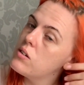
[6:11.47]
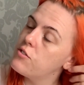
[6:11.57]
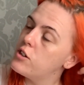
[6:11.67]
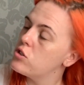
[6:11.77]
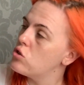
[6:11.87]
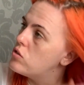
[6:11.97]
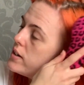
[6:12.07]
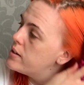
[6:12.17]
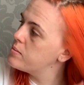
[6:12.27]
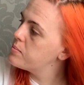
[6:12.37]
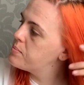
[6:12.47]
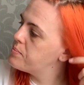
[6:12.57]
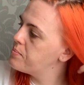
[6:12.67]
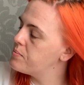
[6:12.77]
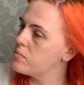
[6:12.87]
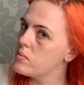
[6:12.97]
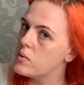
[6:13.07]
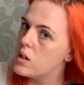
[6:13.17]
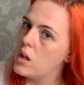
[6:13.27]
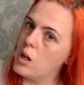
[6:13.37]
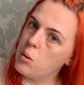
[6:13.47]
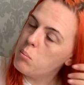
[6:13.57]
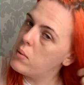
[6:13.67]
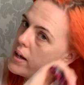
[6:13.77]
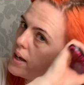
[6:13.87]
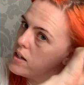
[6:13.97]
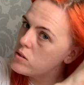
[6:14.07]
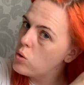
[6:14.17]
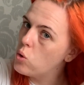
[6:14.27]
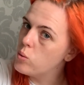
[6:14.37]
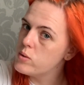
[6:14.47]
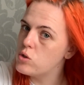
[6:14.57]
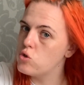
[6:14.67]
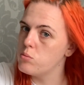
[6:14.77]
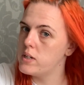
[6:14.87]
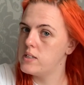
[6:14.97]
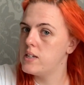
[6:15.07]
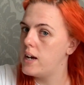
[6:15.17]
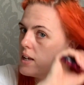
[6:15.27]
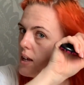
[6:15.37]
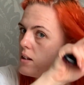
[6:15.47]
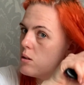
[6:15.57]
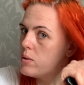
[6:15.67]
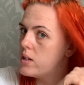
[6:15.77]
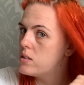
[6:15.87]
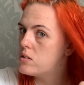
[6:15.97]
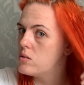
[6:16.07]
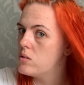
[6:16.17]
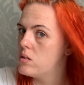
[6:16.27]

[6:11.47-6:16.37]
Feels alright. My hair's always super tatty anyway, so.